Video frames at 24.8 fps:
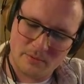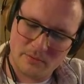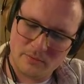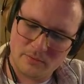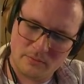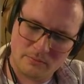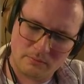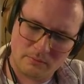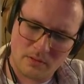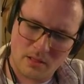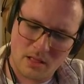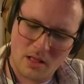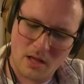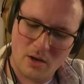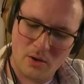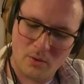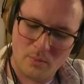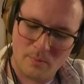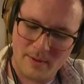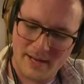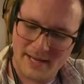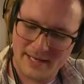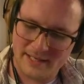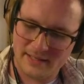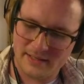Ooh. Oh
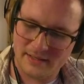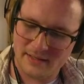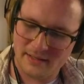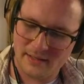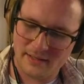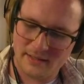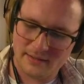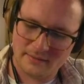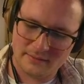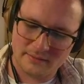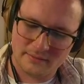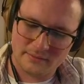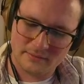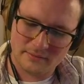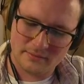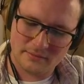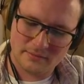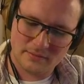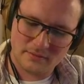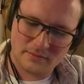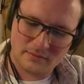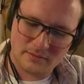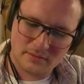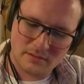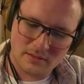my god.
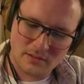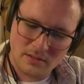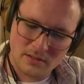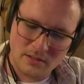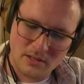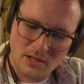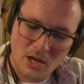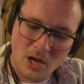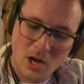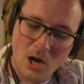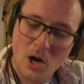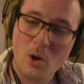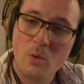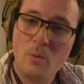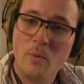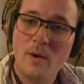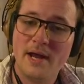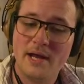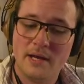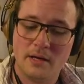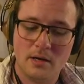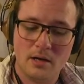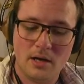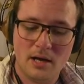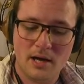Oh,
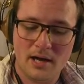wait.